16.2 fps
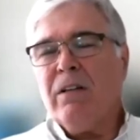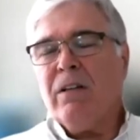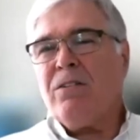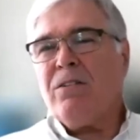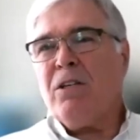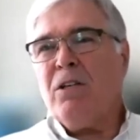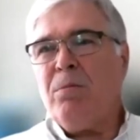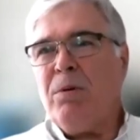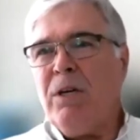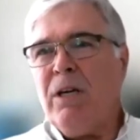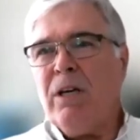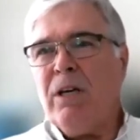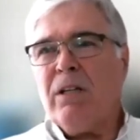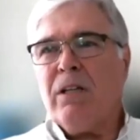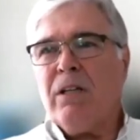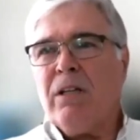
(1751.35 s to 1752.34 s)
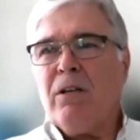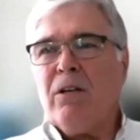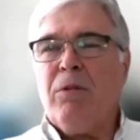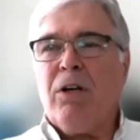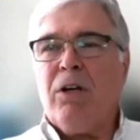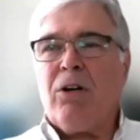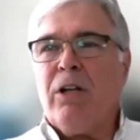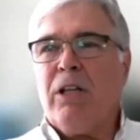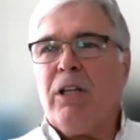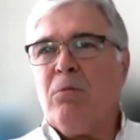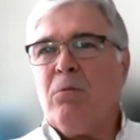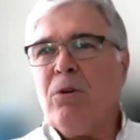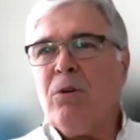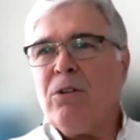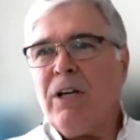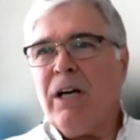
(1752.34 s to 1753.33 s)
CP and the Micro de
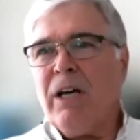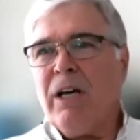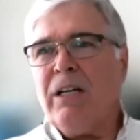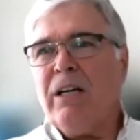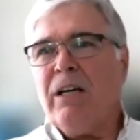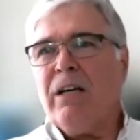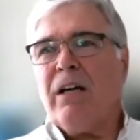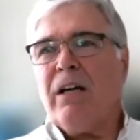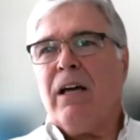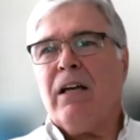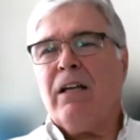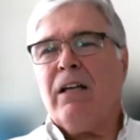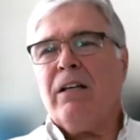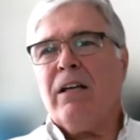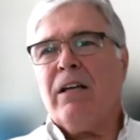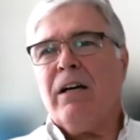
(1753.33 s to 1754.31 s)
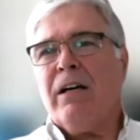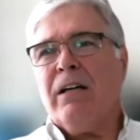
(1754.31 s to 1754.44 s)
Montaña and